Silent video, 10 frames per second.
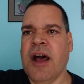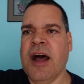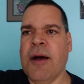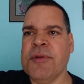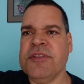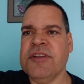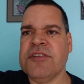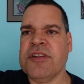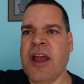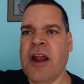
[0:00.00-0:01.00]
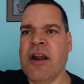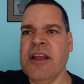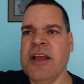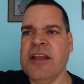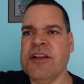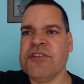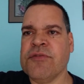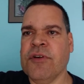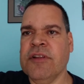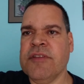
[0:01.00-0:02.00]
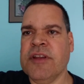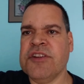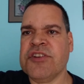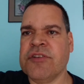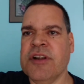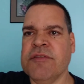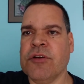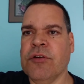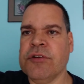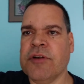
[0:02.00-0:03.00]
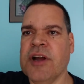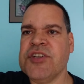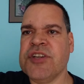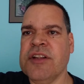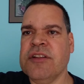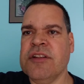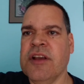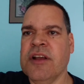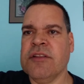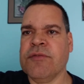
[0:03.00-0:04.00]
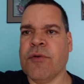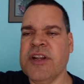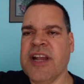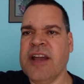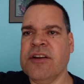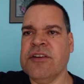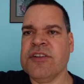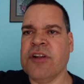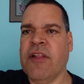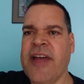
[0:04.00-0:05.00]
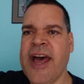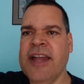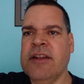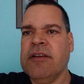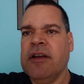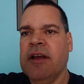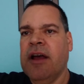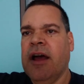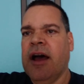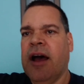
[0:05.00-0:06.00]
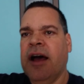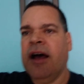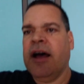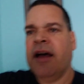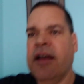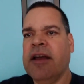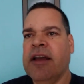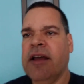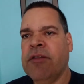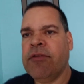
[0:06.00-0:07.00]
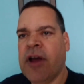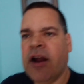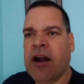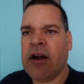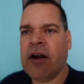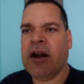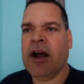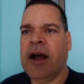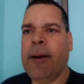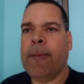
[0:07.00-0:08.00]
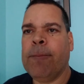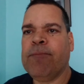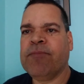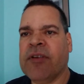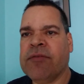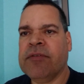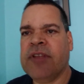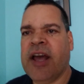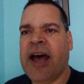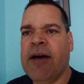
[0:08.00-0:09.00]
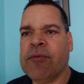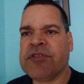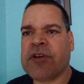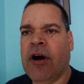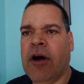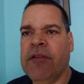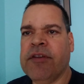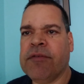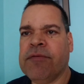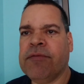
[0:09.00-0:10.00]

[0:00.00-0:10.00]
Uh, but this area is full of the history of the gold rush and the 49ers and all that. Uh, they're, um, they have what's called the